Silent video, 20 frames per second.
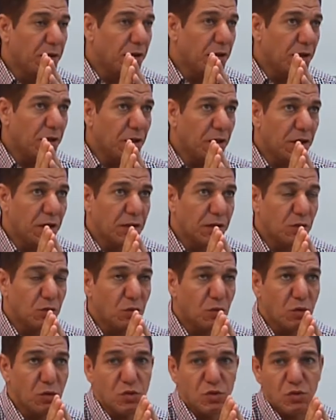And
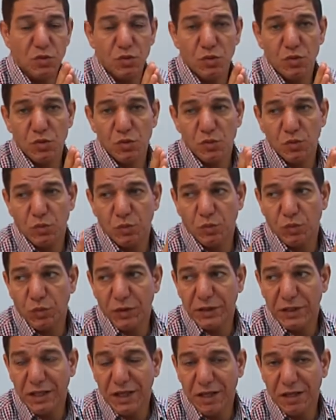also
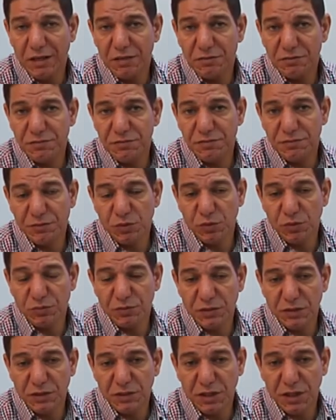we have
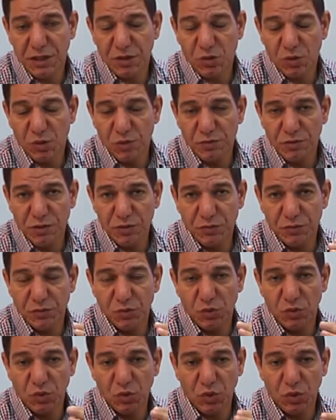offered an
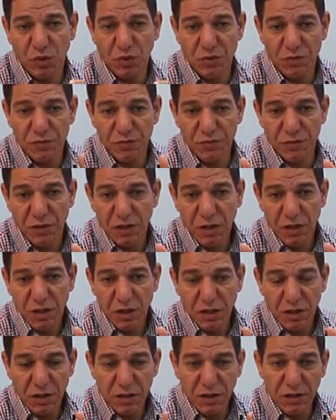overview of
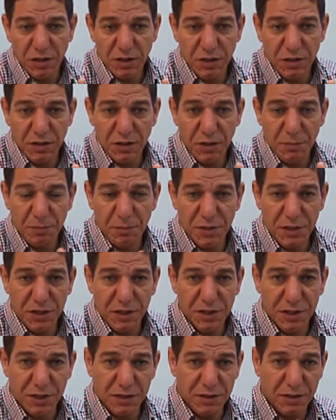the
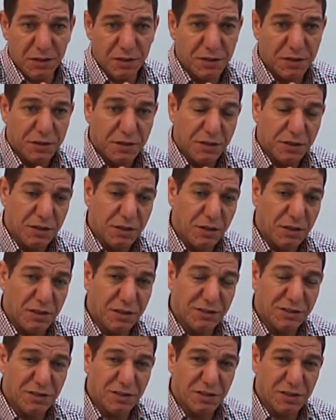American
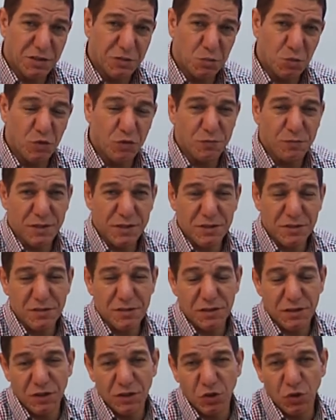literary movements,
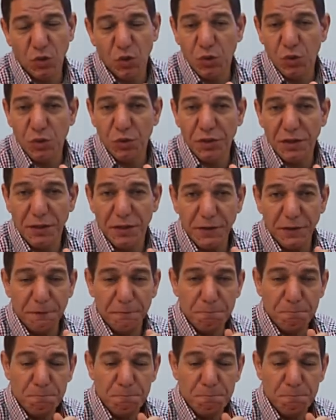including